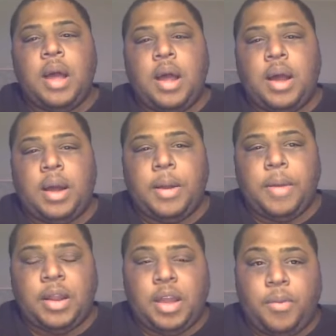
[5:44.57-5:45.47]

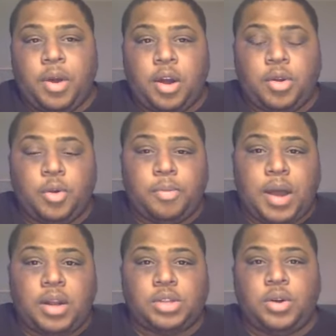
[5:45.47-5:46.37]
and then we're gonna do
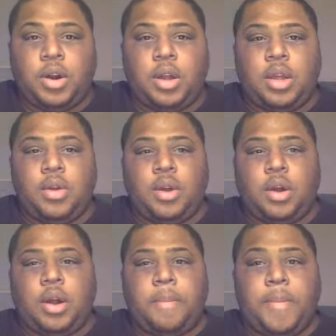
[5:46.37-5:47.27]
minus
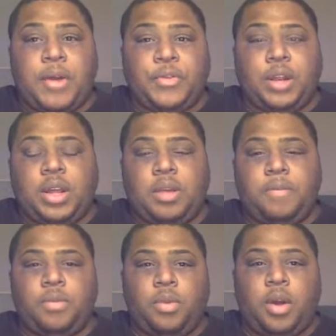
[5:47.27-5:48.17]
your monthly.
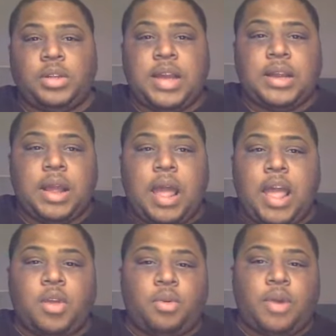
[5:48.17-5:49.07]
We're gonna take that
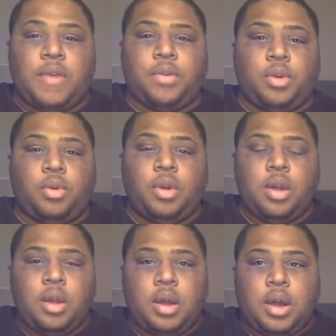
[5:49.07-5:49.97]
annual revenue
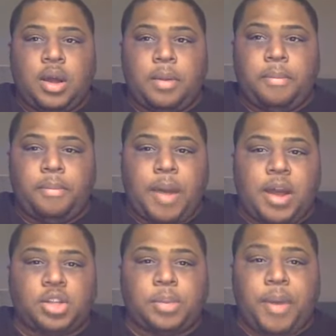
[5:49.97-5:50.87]

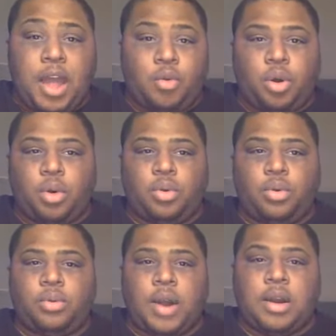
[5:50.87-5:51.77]
minus the
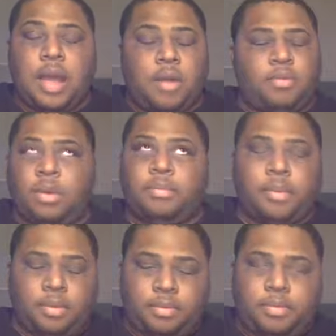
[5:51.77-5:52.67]
payroll, right?
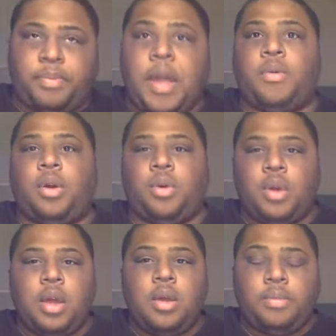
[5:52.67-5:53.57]
Payroll,